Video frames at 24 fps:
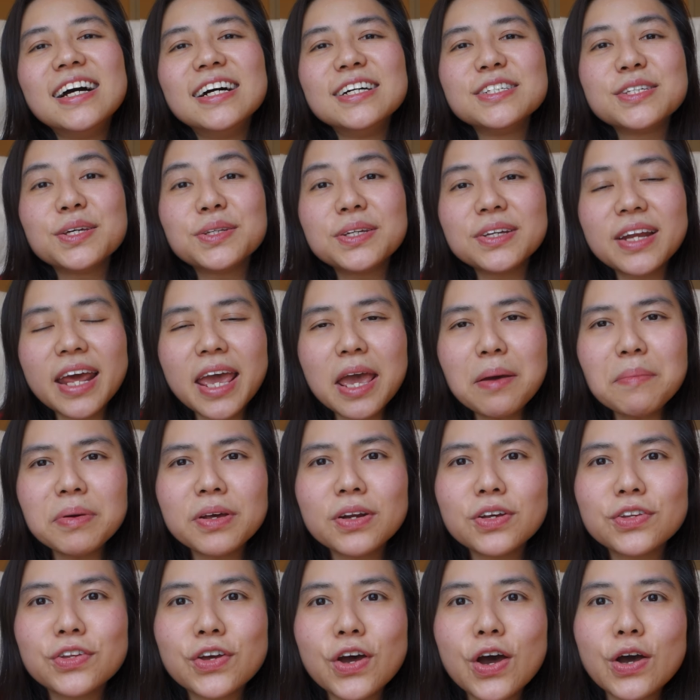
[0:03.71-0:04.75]
So today I'm
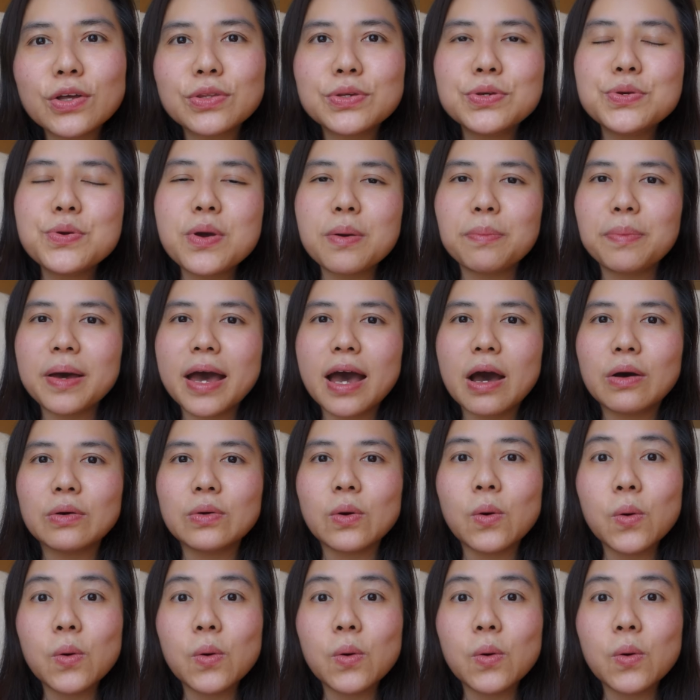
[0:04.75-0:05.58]
going to talk to you about